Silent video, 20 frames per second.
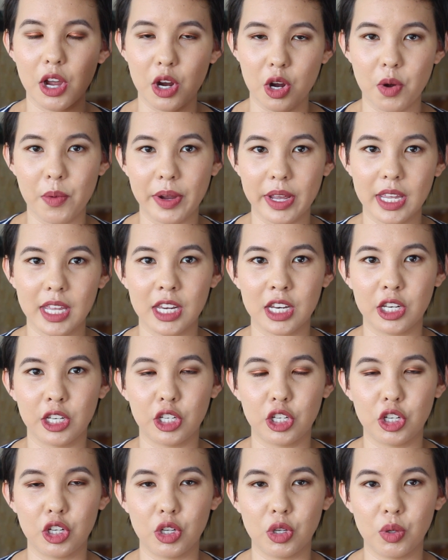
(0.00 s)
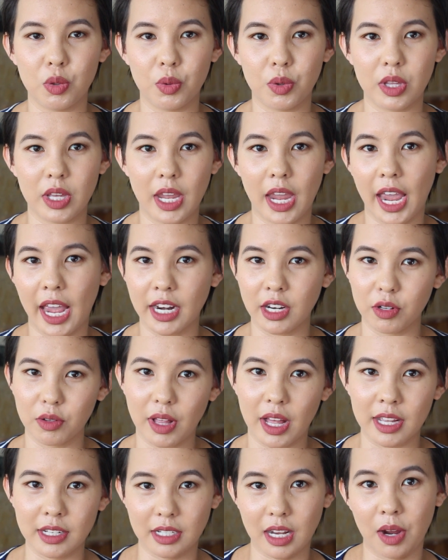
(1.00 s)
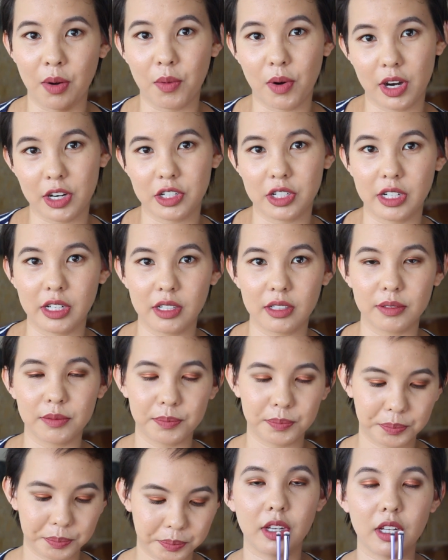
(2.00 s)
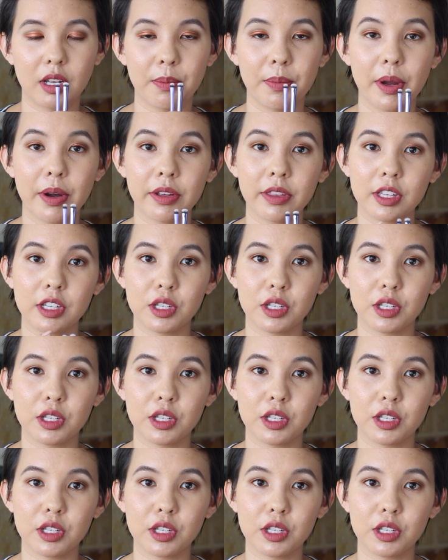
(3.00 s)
going into the handle as I wash it. Comparing the